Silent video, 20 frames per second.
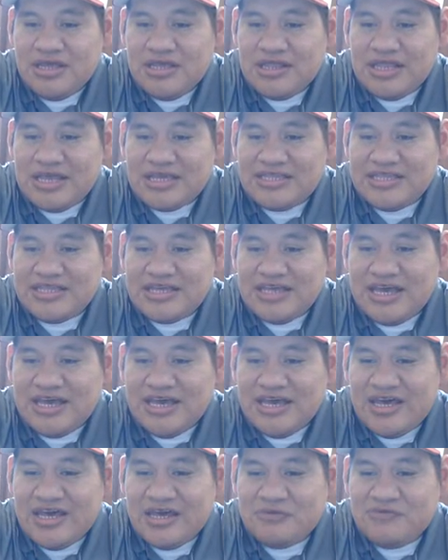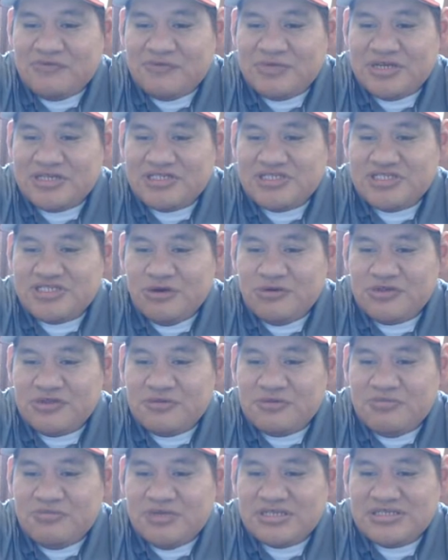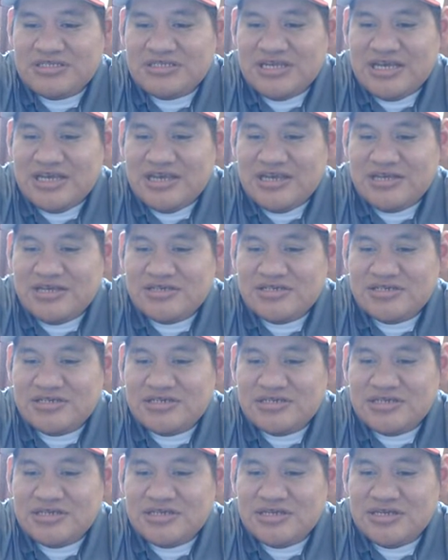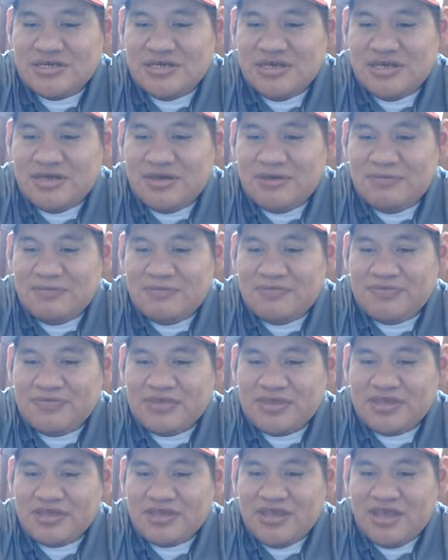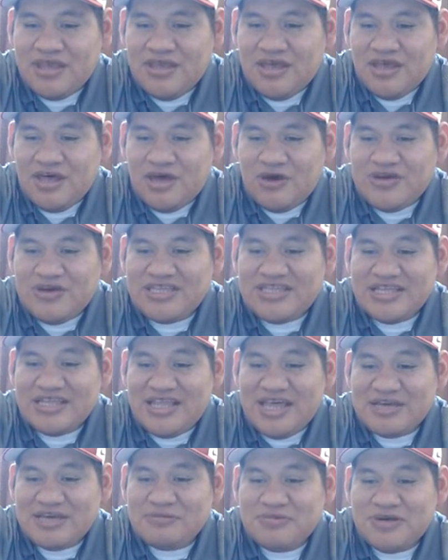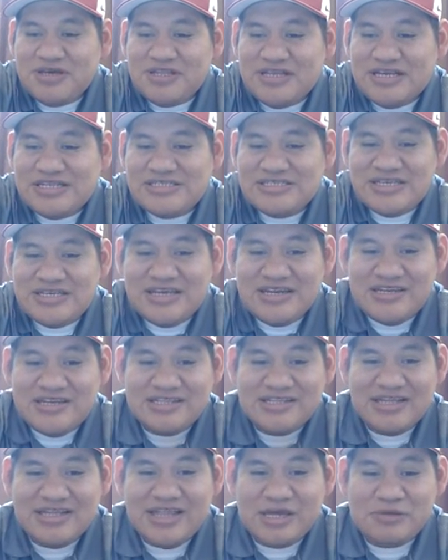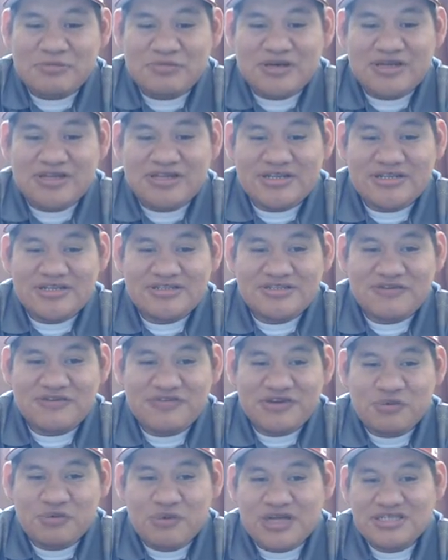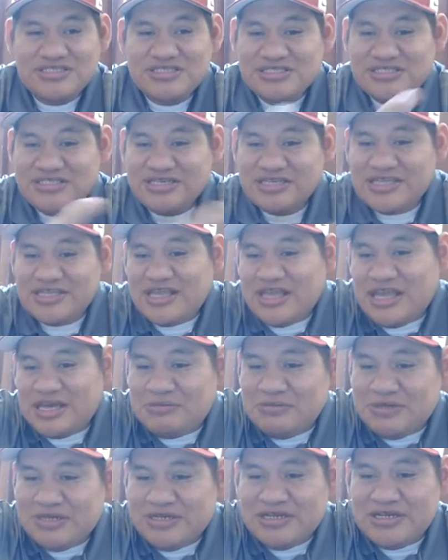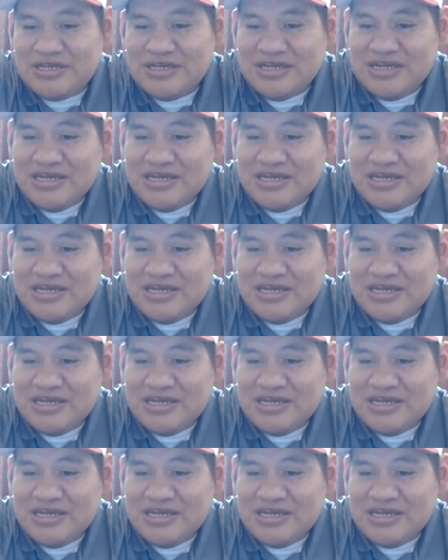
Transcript: like the guy from the show with the mustache. Oh, hit the like button, they said. Hit the like button. So if you're watching this, hit that like button.